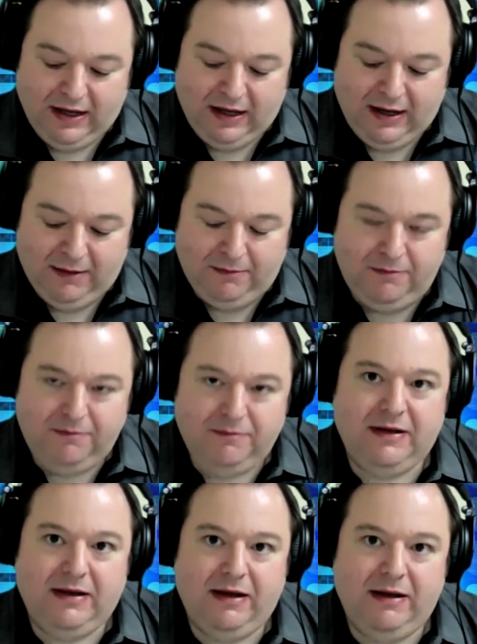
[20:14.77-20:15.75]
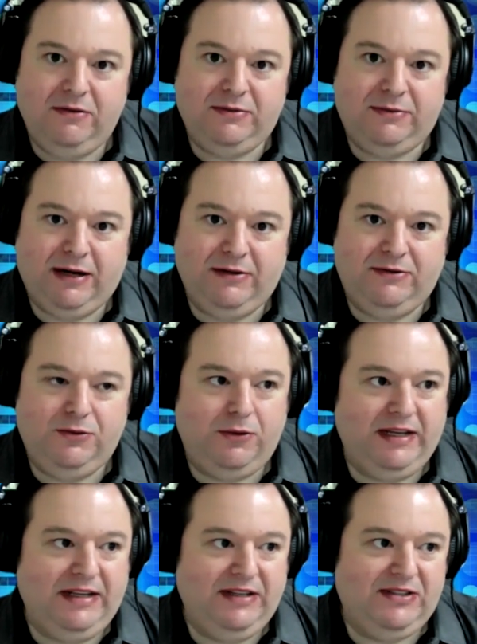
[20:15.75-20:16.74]
it was around
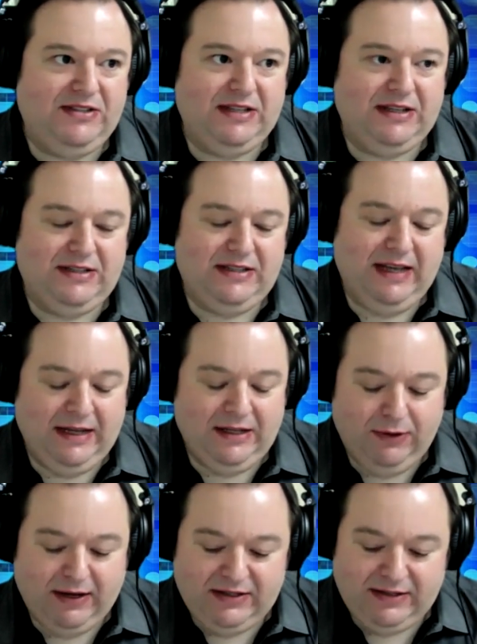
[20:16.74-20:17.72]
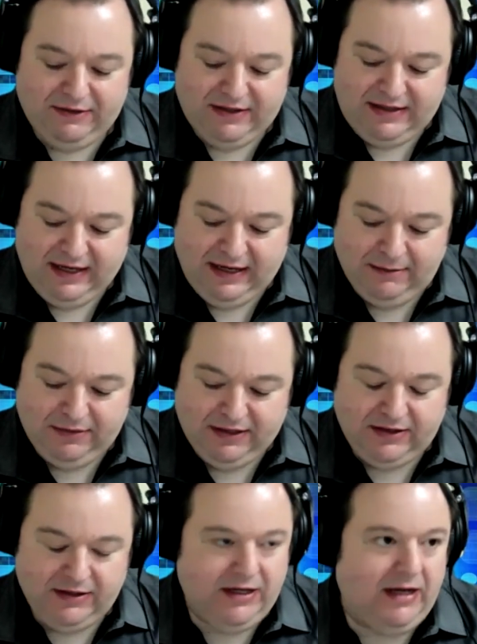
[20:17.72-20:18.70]
2016, 2017,
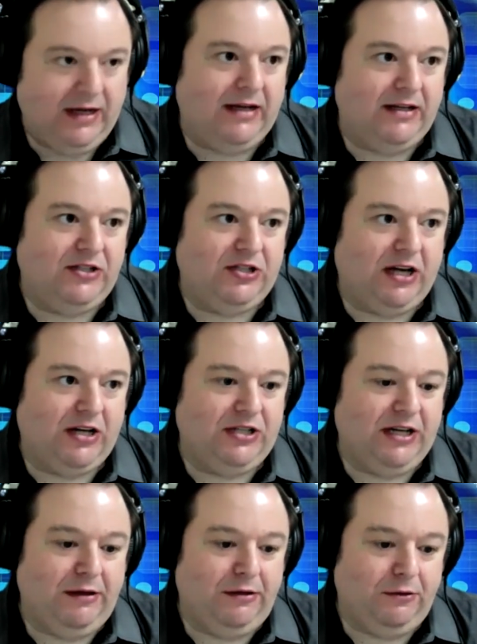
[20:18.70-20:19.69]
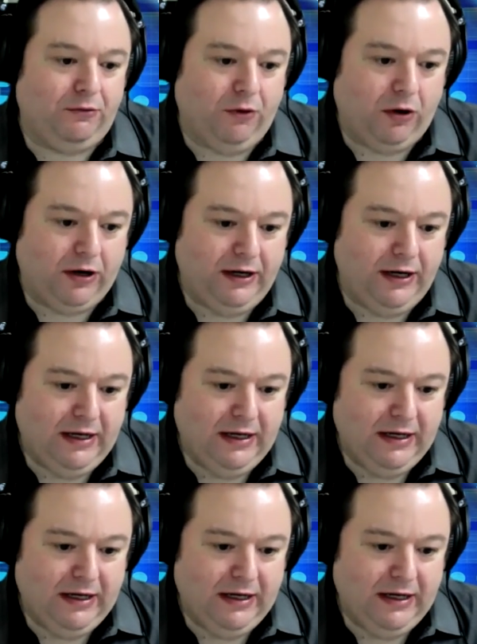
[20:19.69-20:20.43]
but Shashi Tharoor,